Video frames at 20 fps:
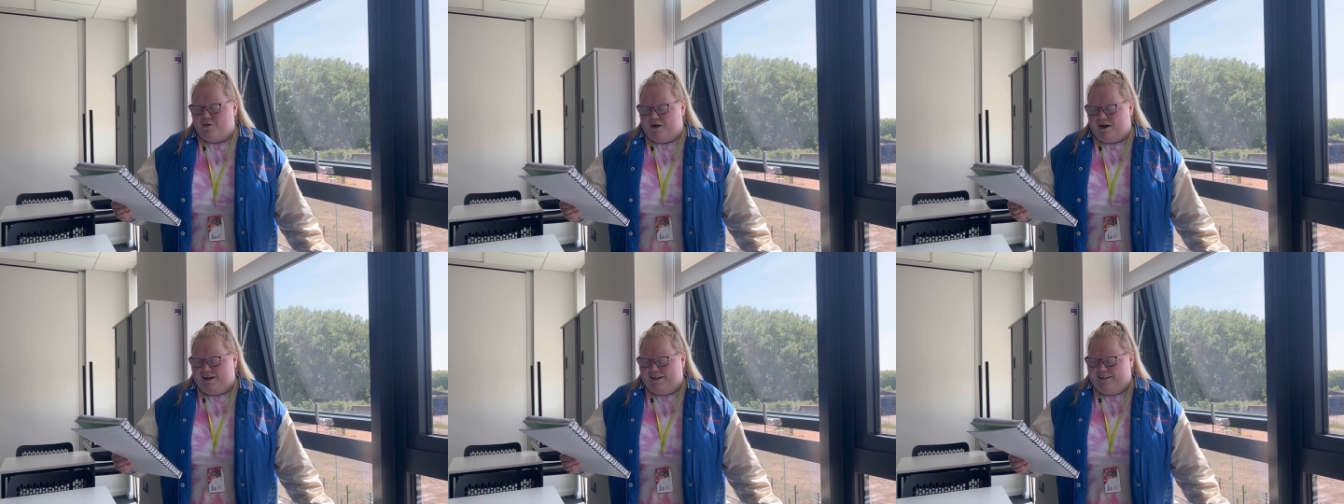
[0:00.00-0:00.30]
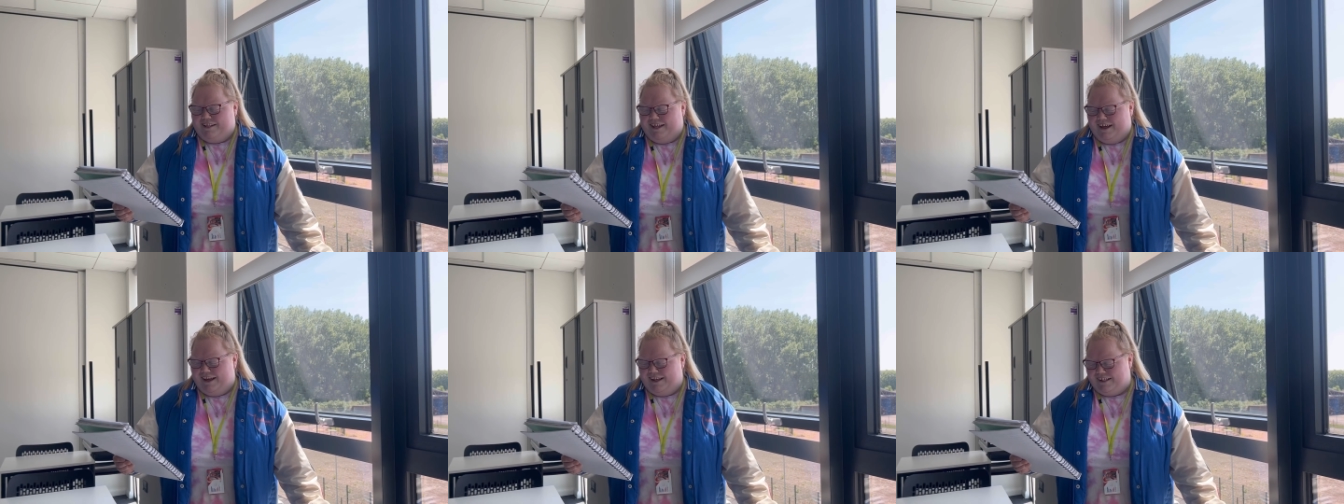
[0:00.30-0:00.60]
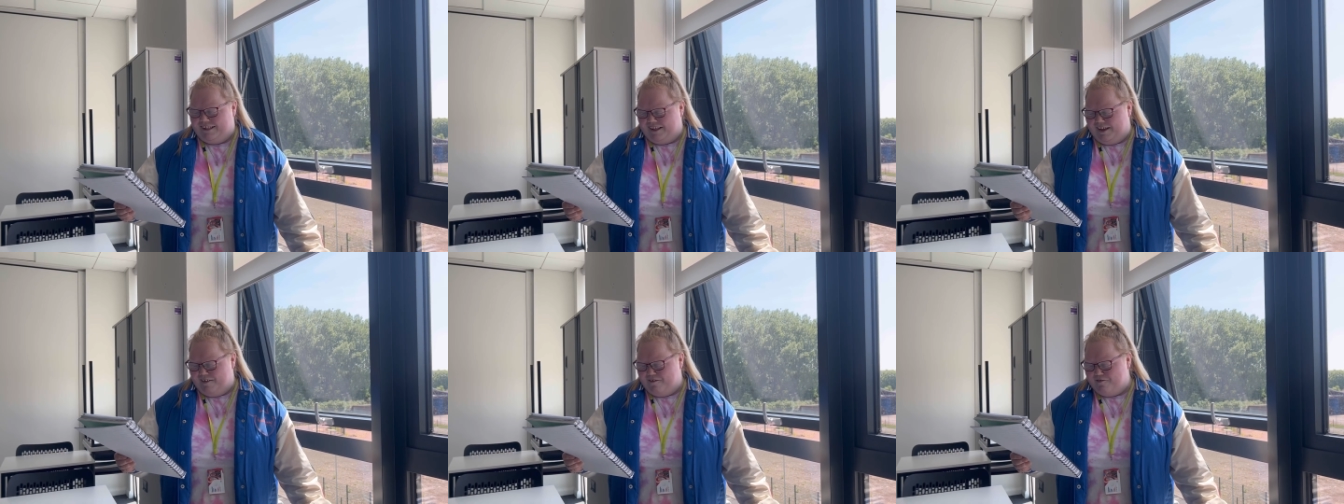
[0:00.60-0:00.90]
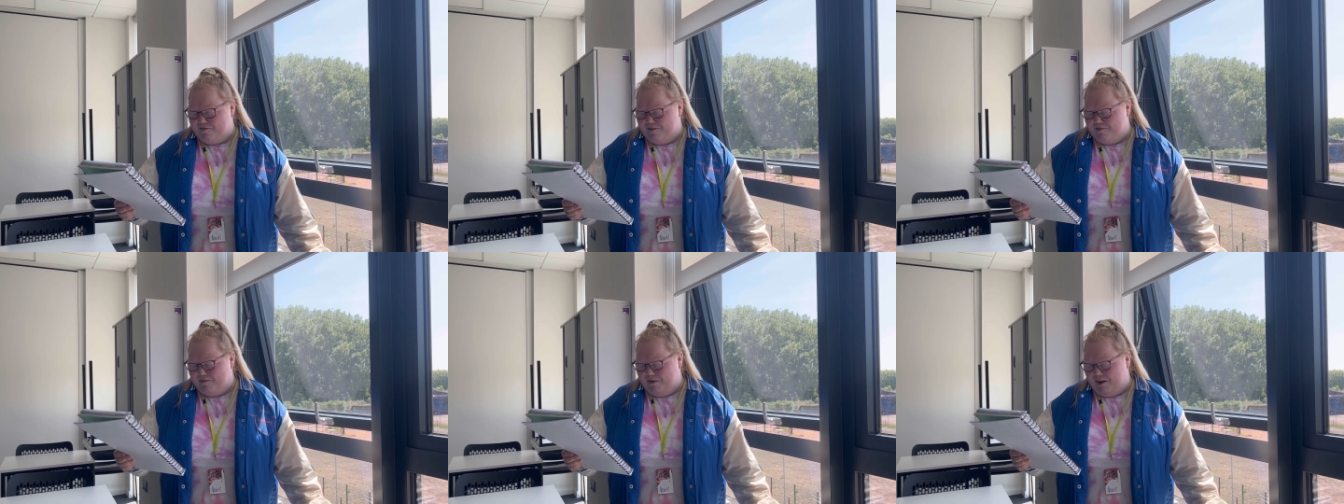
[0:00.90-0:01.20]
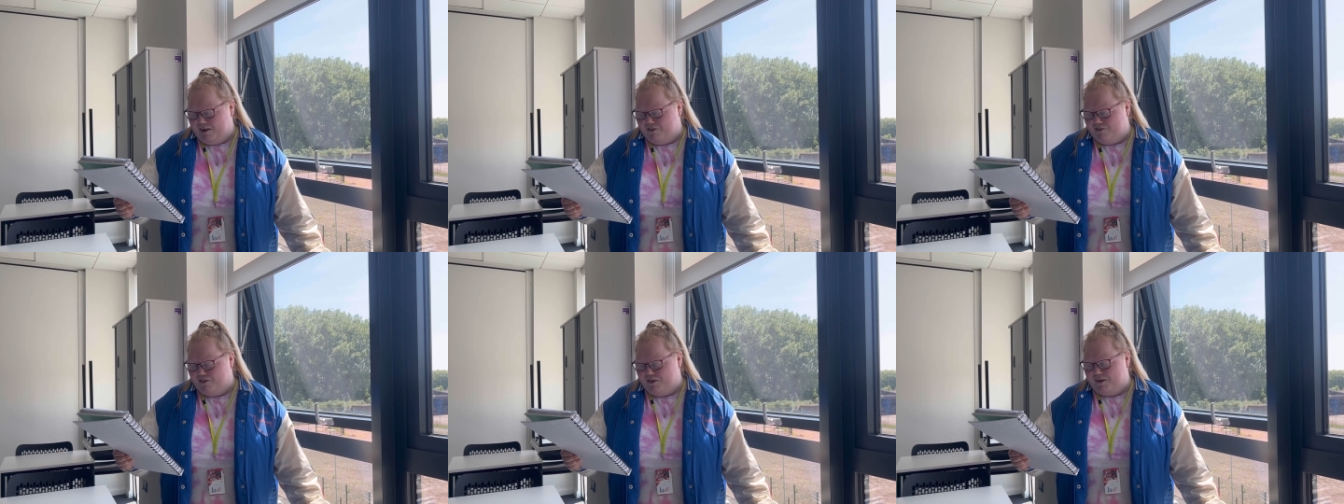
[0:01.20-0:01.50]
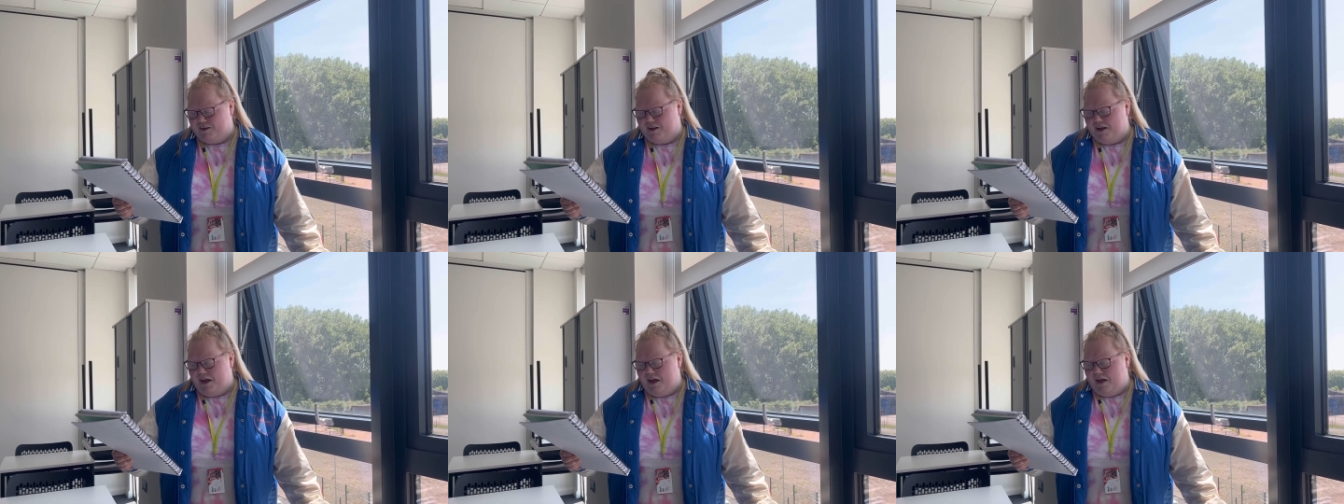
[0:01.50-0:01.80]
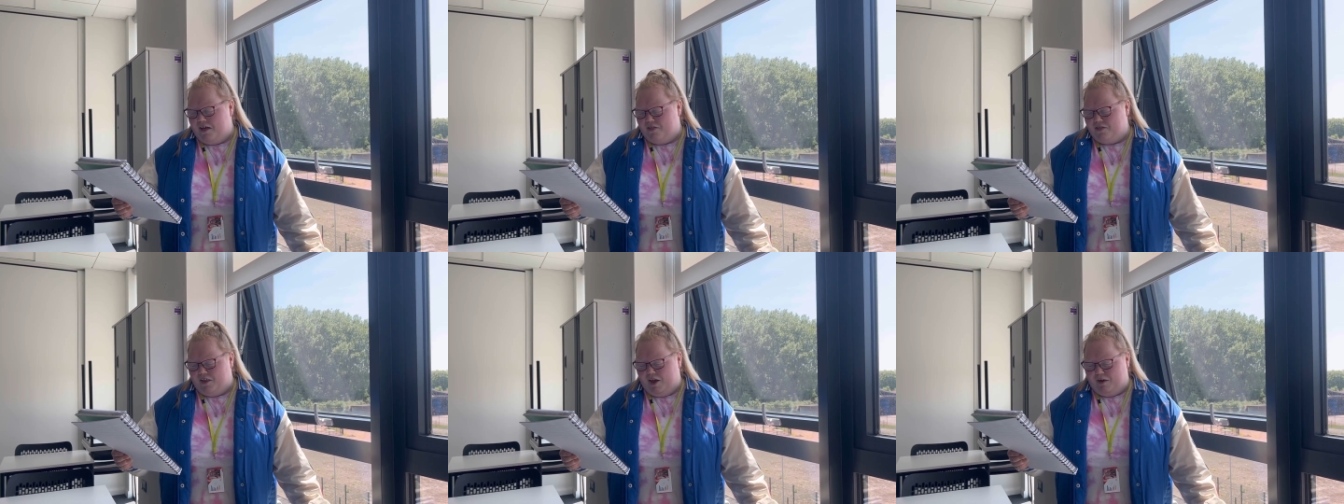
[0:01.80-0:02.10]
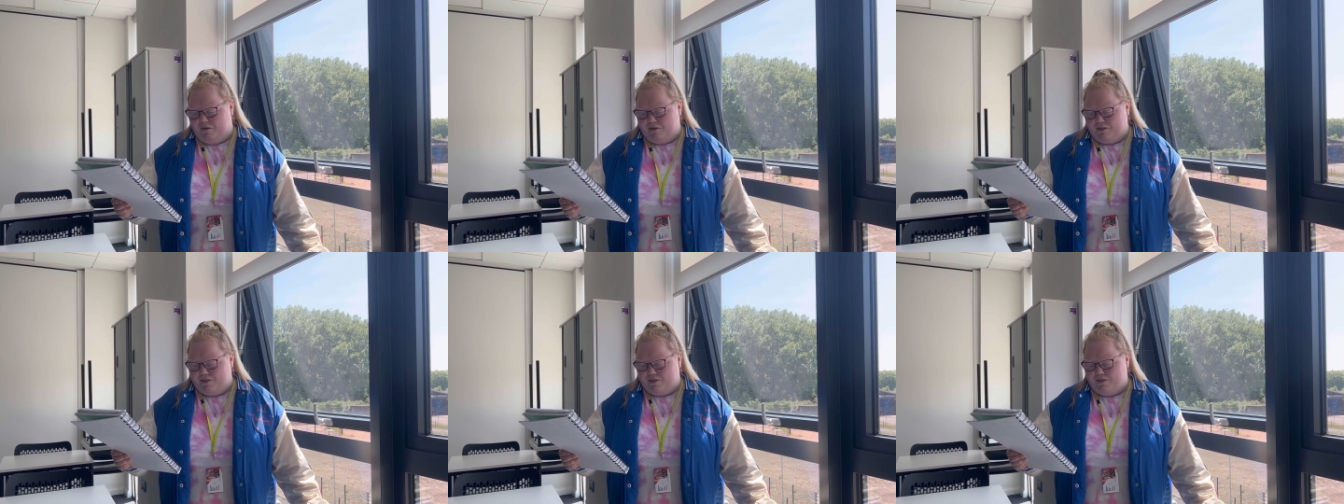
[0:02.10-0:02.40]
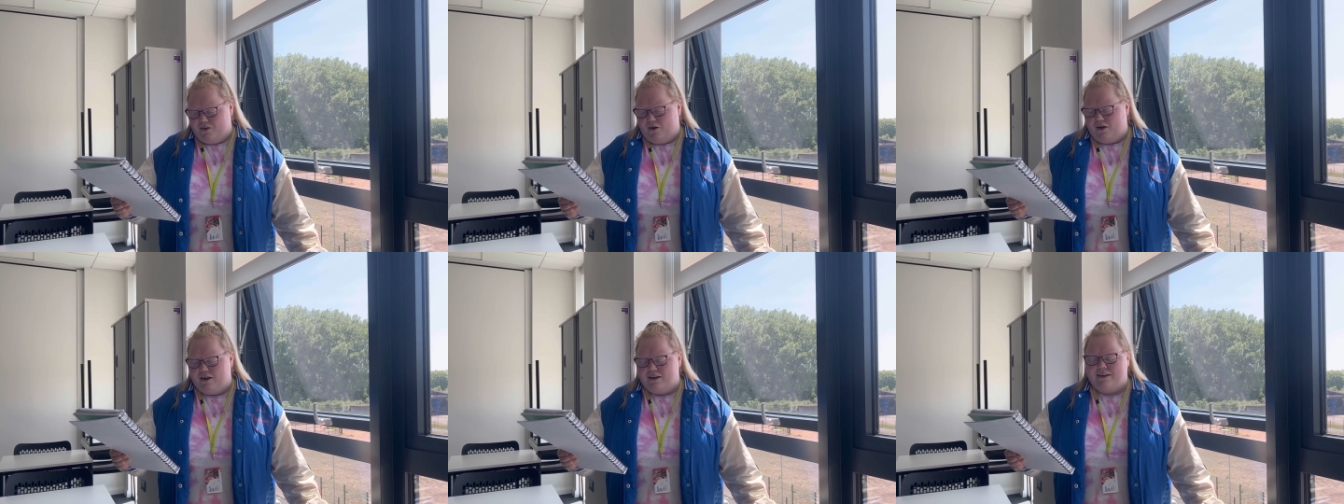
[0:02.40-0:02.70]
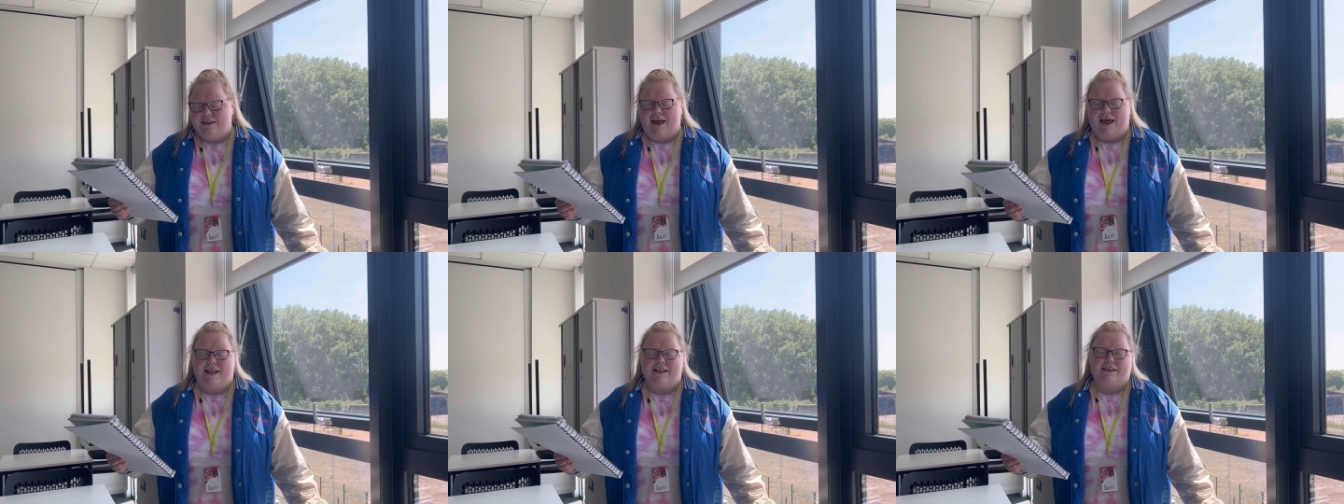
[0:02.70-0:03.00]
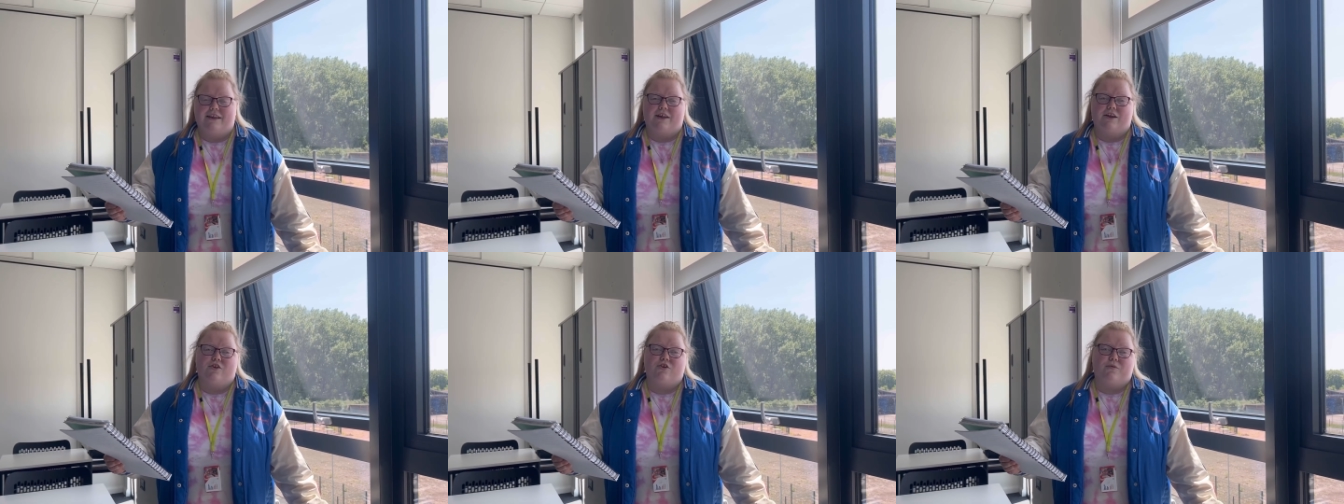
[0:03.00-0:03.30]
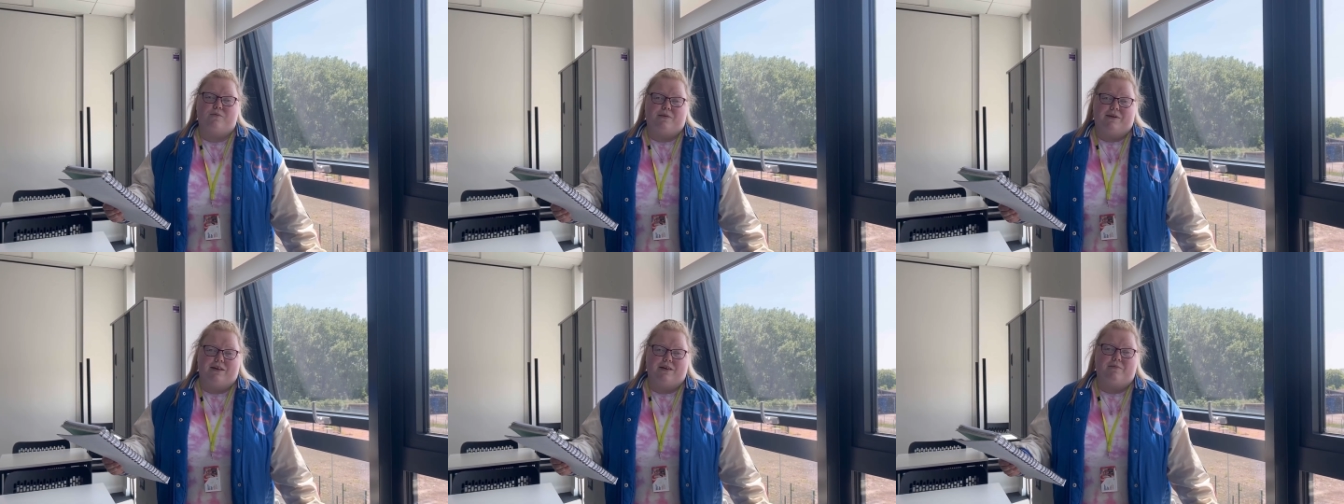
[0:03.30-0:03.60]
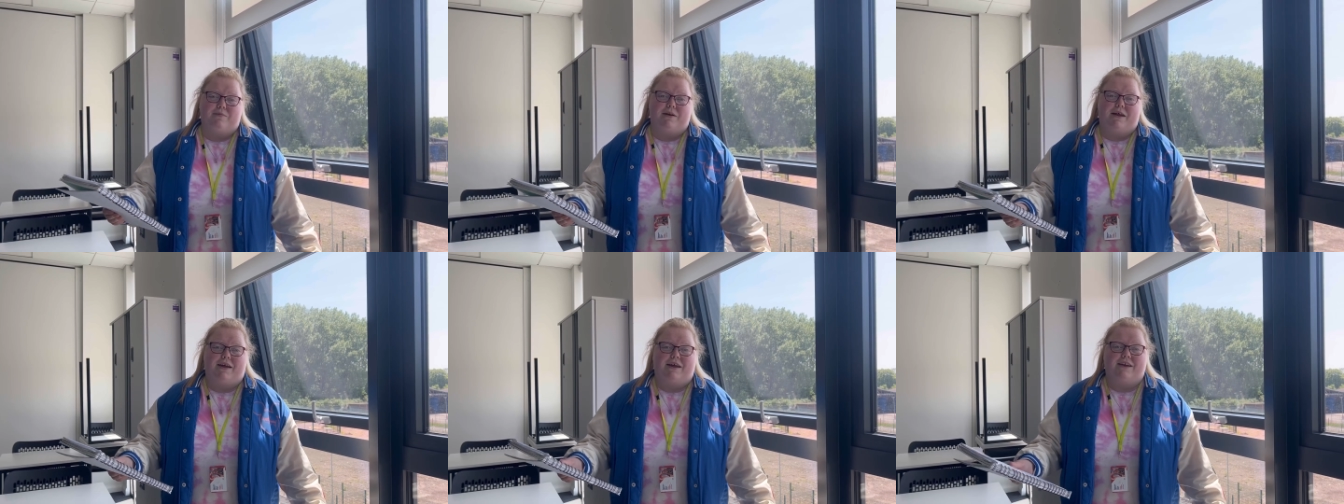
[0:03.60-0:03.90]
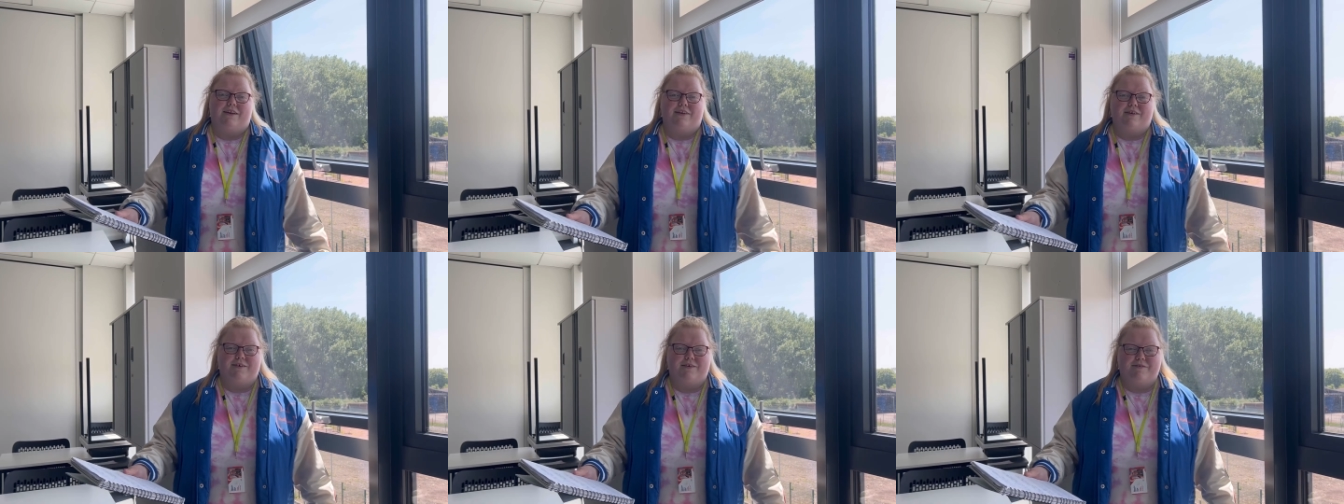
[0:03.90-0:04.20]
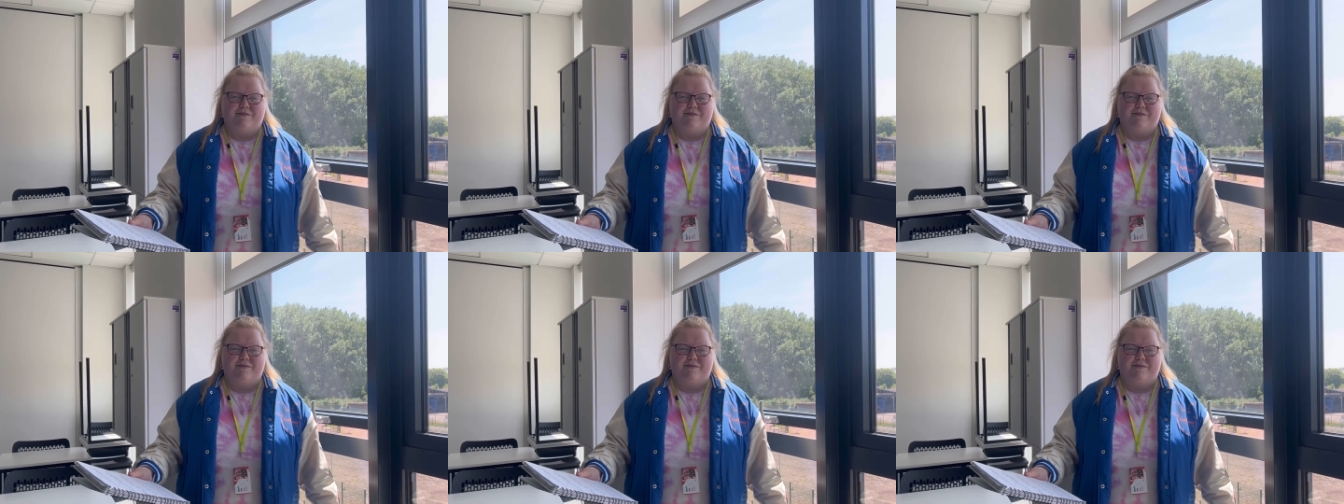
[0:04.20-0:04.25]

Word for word: access information that was not intended to be displayed.